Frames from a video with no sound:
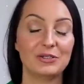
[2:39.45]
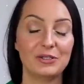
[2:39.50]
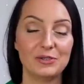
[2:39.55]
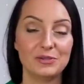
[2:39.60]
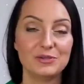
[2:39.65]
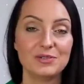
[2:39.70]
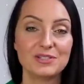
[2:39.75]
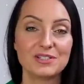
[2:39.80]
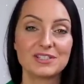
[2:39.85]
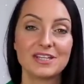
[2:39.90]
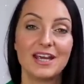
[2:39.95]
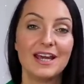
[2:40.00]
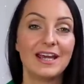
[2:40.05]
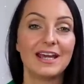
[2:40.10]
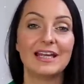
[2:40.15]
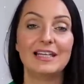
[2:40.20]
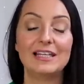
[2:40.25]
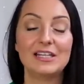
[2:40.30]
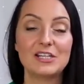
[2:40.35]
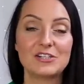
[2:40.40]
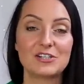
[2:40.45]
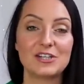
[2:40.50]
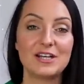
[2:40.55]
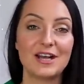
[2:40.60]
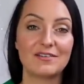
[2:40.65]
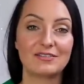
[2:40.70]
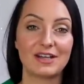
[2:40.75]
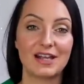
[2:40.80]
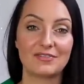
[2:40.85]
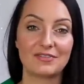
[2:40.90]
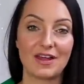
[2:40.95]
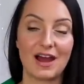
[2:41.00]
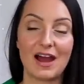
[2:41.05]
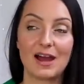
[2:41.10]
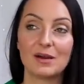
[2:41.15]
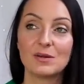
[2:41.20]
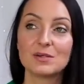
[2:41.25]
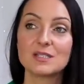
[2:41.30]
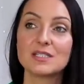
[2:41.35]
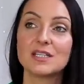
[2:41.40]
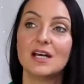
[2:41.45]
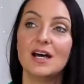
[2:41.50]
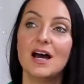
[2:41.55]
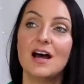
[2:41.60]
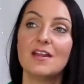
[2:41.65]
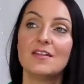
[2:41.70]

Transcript: used. It literally never left the house.